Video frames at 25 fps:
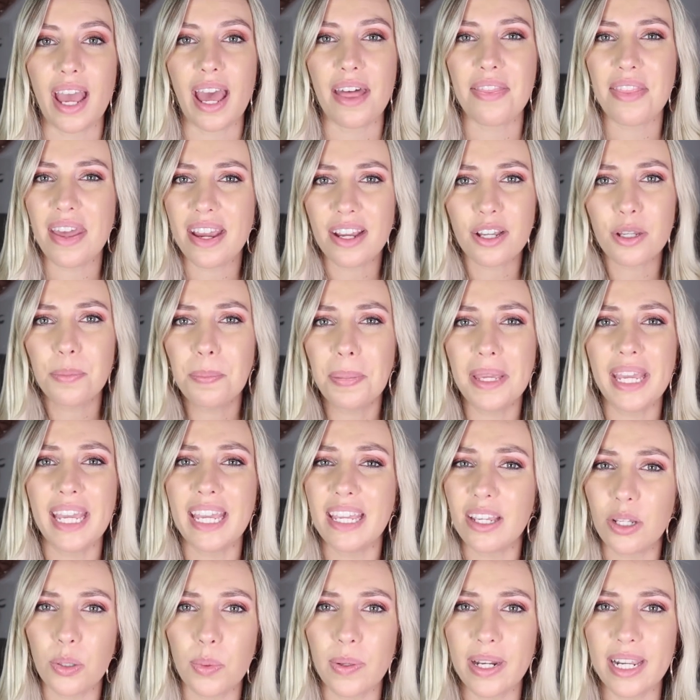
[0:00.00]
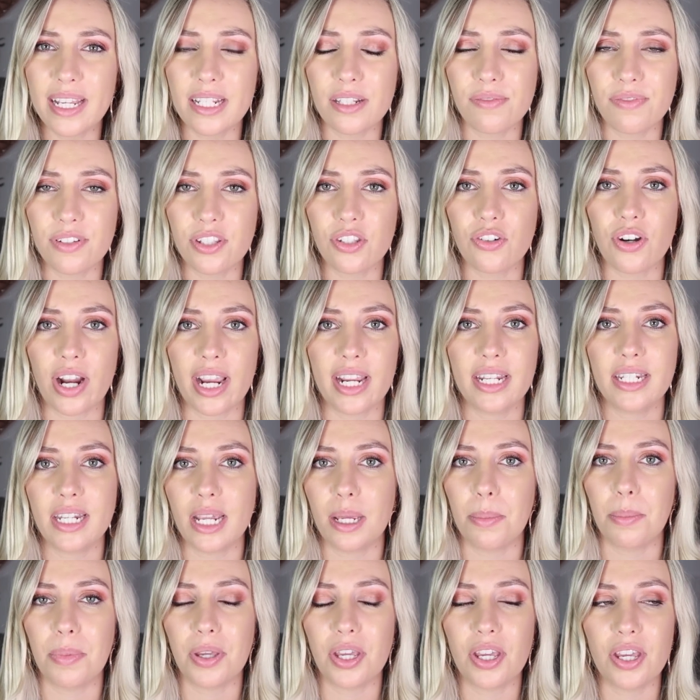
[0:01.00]
and that can be equally as
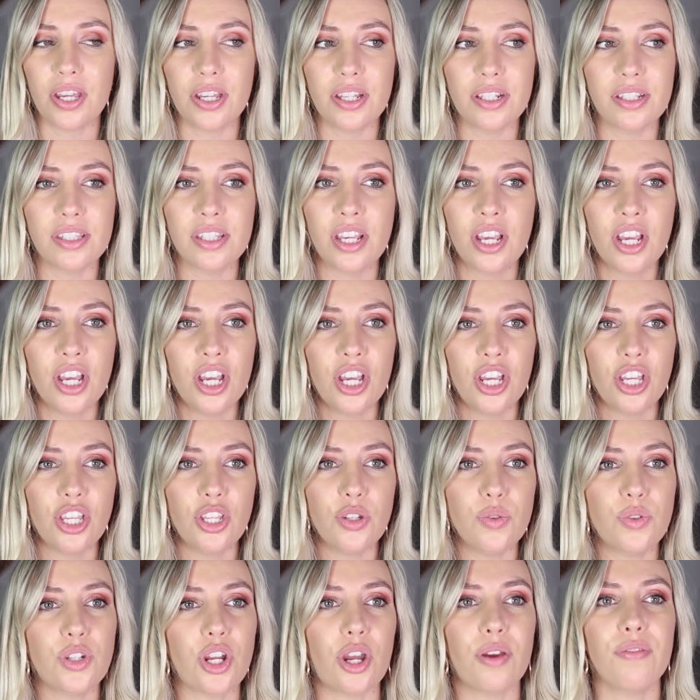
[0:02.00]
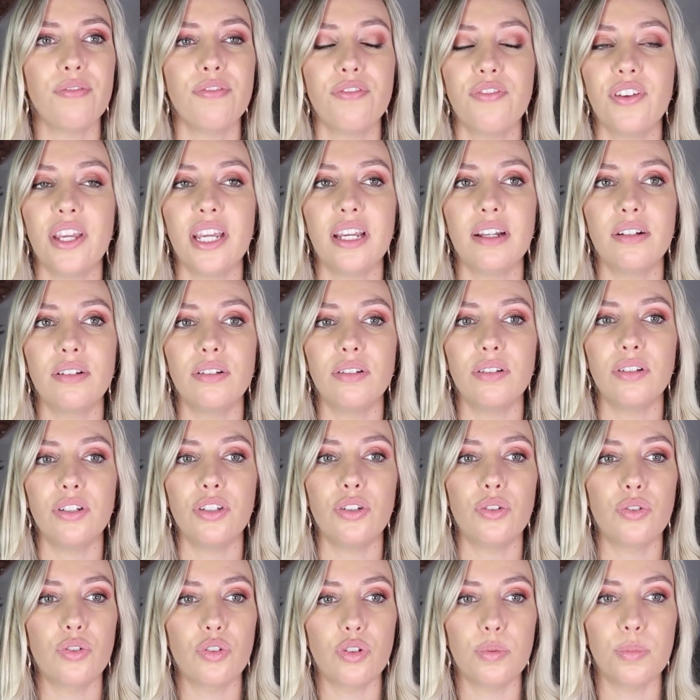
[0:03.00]
frustrating because you don't feel
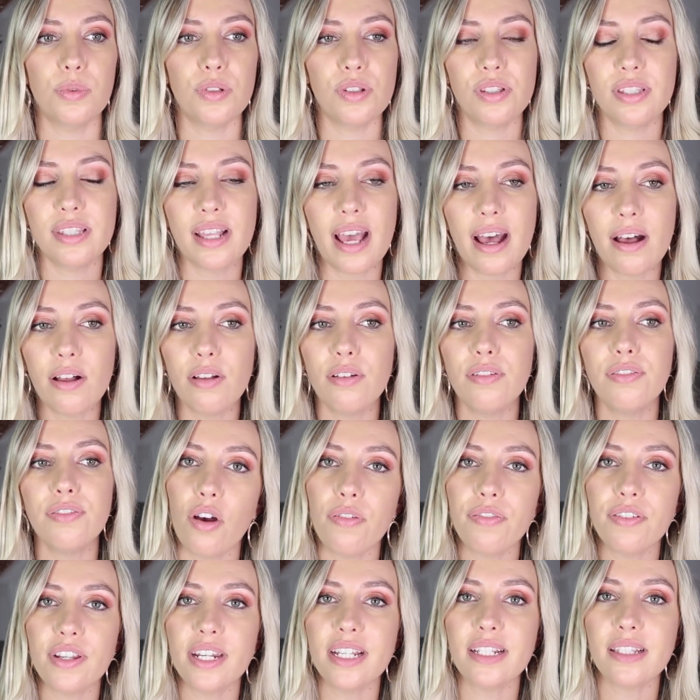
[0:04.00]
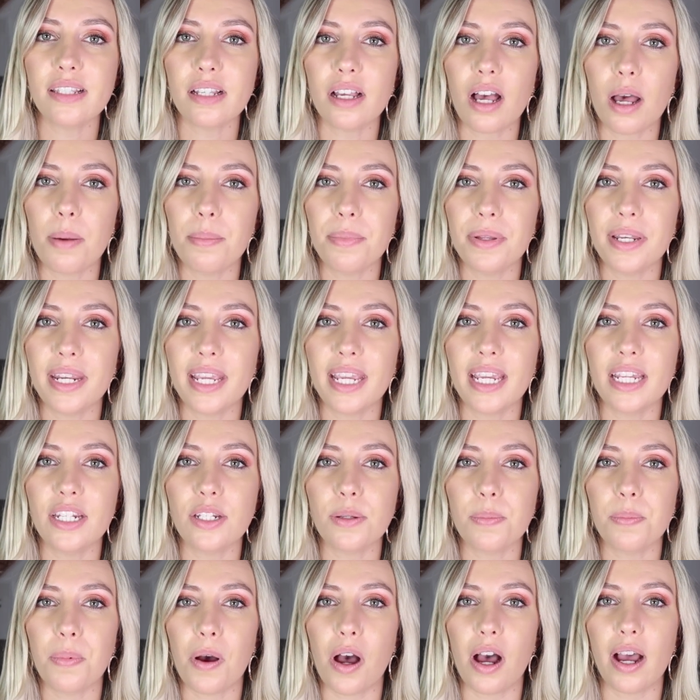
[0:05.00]
your normal self. Often it's
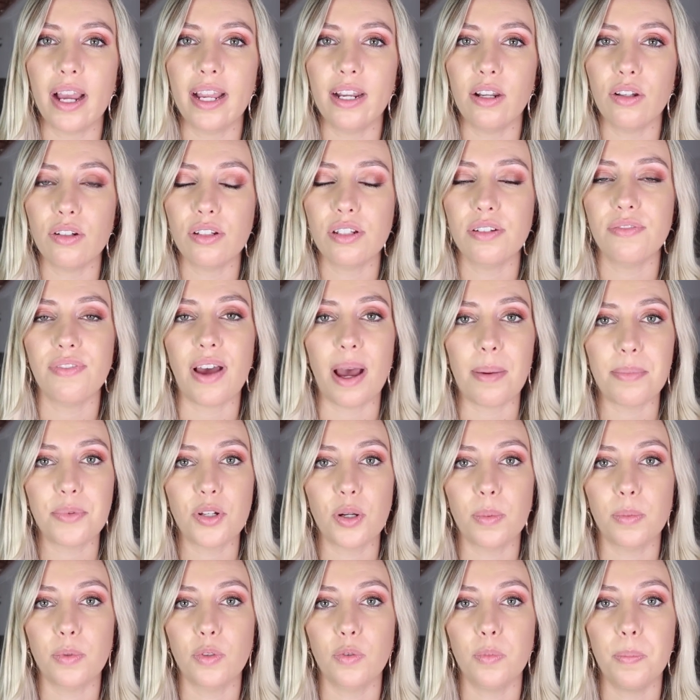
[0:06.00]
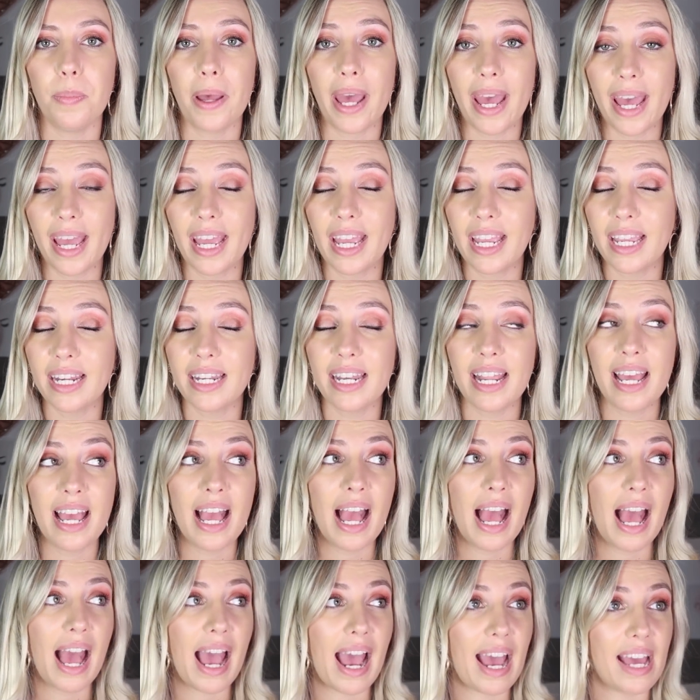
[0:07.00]
accompanied by lots of abdominal pain,
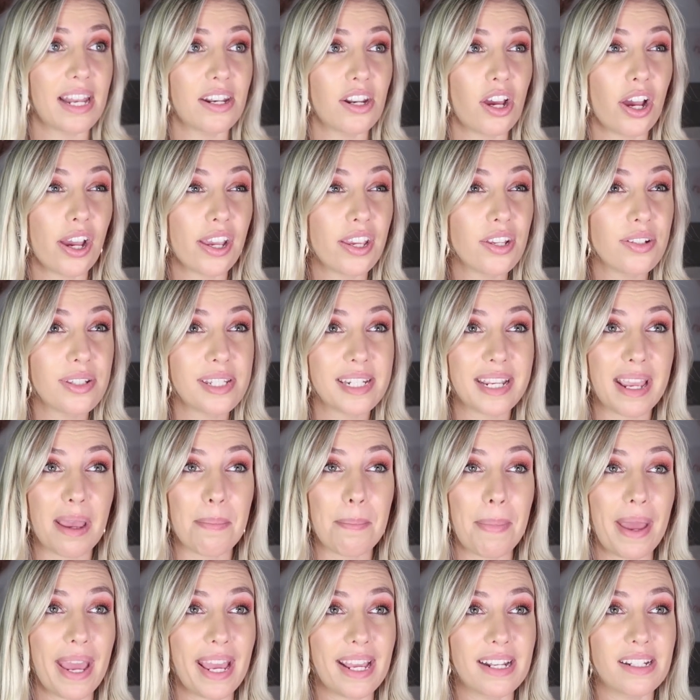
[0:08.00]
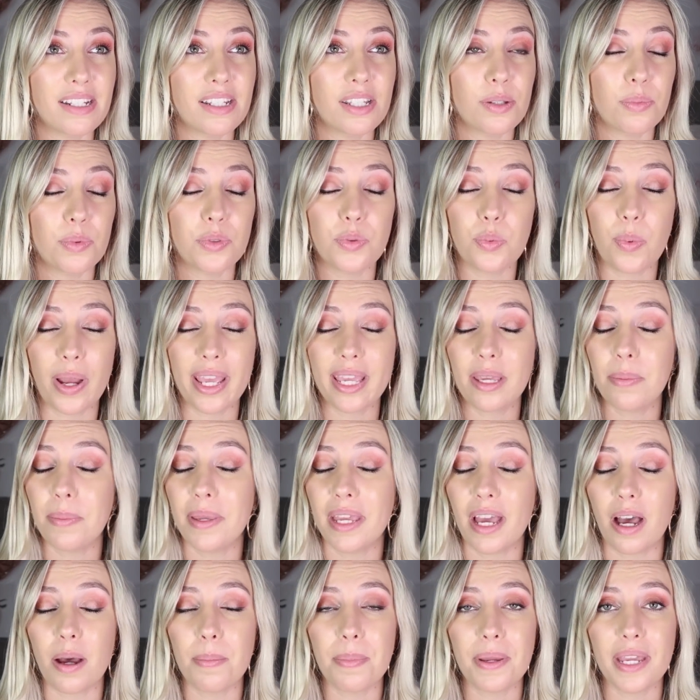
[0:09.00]
and I used to get pains that would wake
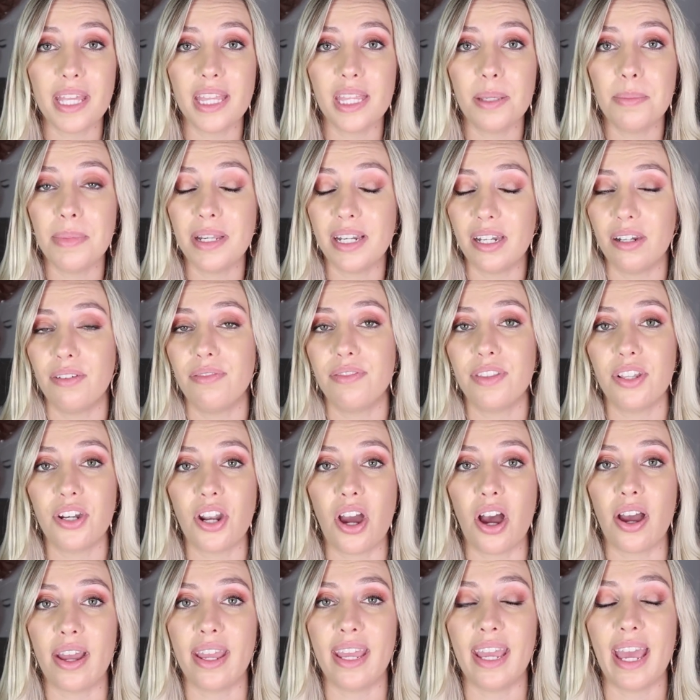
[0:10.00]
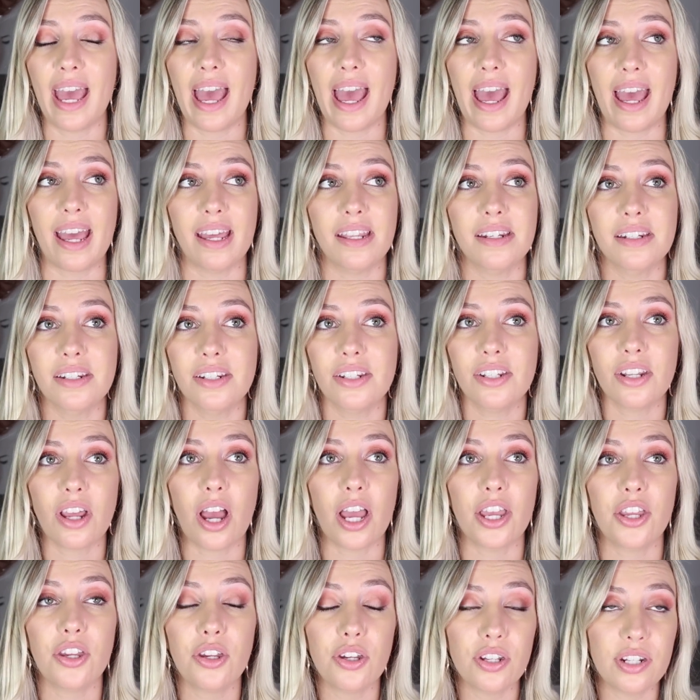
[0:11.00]
me up in the middle of the night and
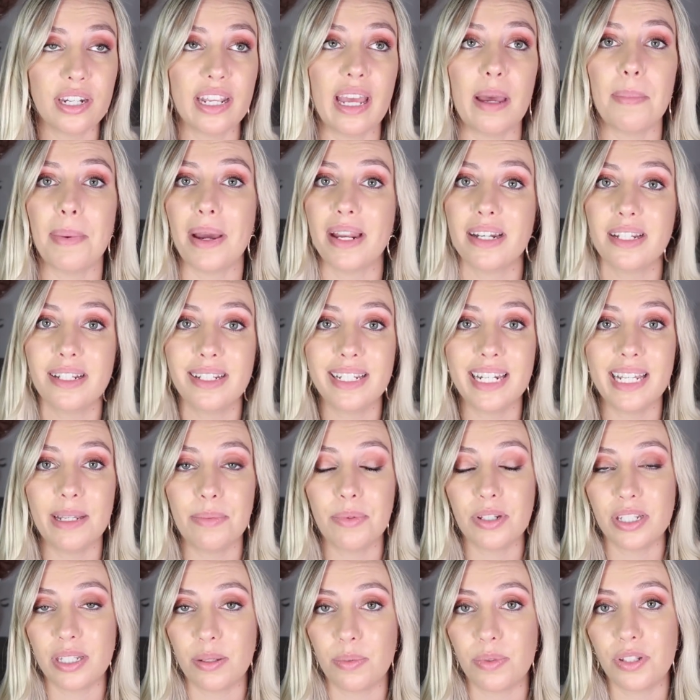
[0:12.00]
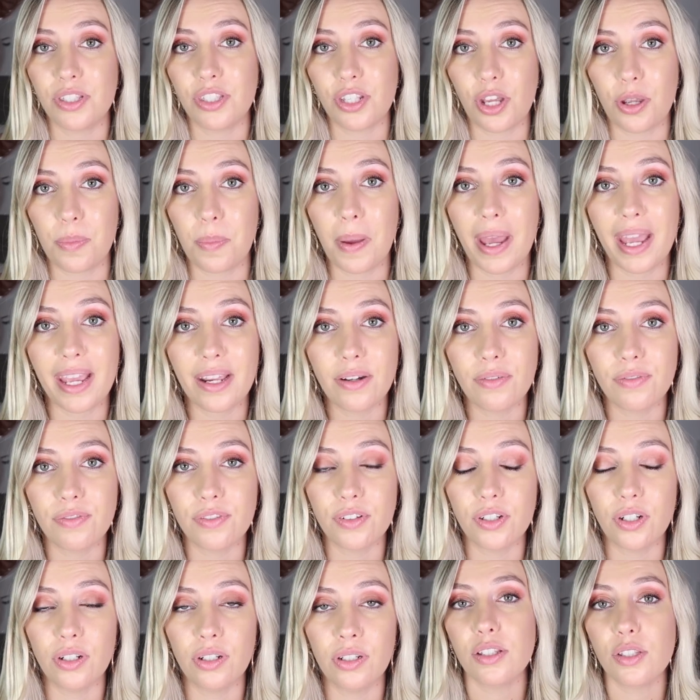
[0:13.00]
I couldn't get back to sleep because it was so
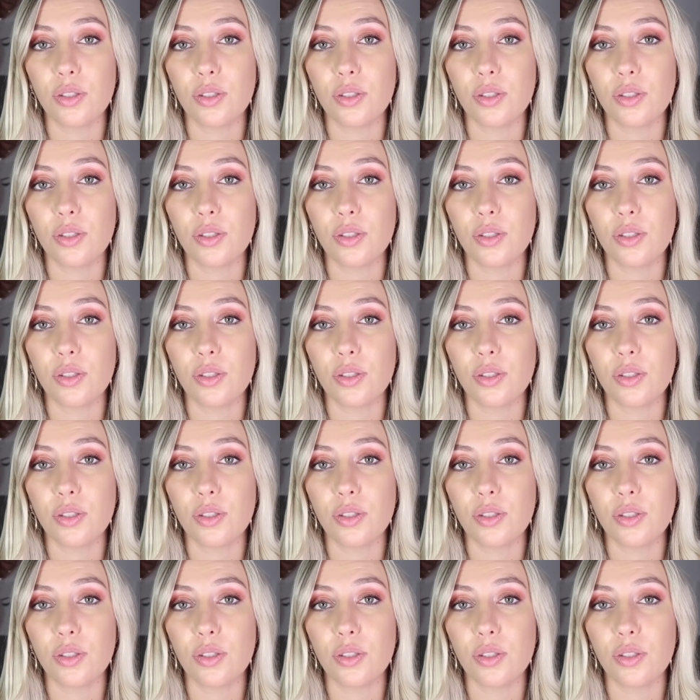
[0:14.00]
painful.